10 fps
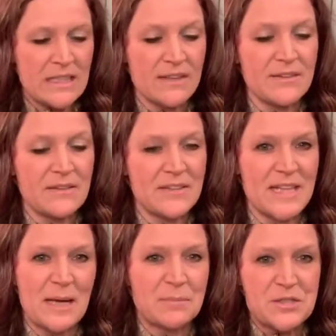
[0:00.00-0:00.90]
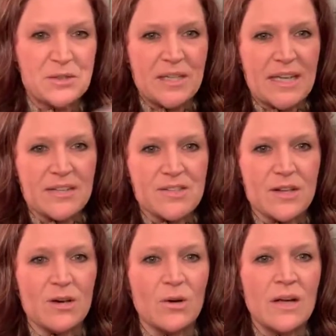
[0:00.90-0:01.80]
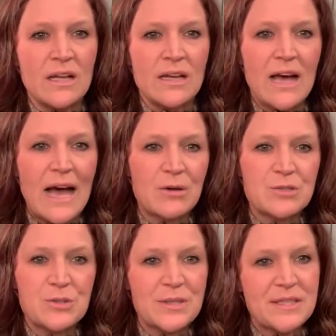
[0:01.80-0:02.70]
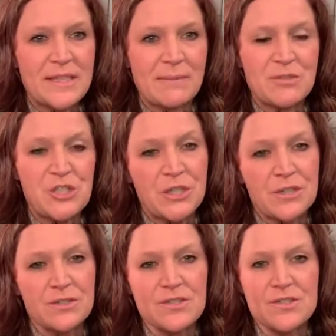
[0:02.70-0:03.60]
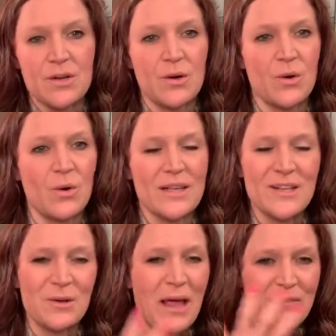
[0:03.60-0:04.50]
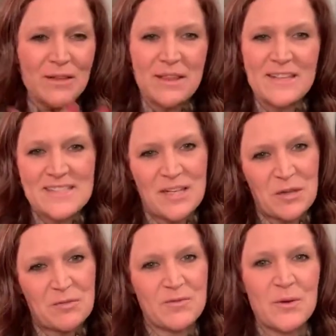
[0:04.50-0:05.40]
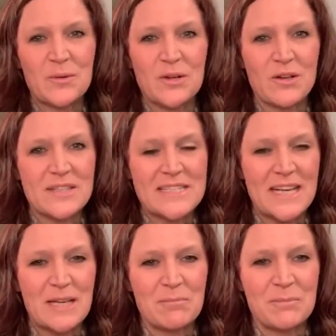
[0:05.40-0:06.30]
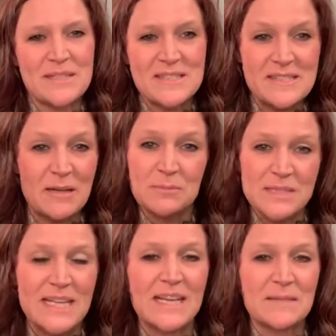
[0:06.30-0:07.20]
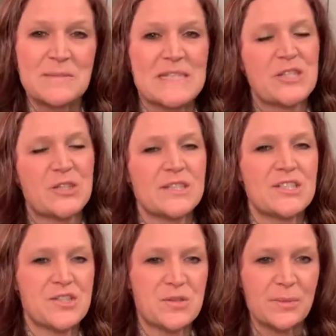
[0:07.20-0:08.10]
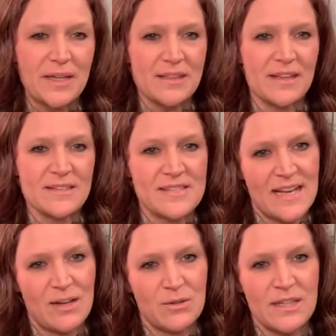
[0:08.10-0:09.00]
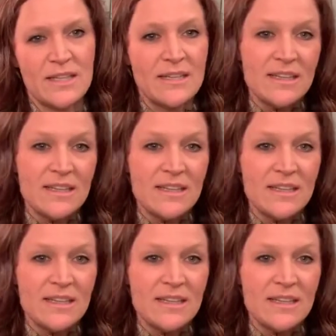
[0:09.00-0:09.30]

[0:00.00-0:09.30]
if given the opportunity so outdoor themed journals. So, you know, everything is on our phone all the time, but sometimes it's good just to write things down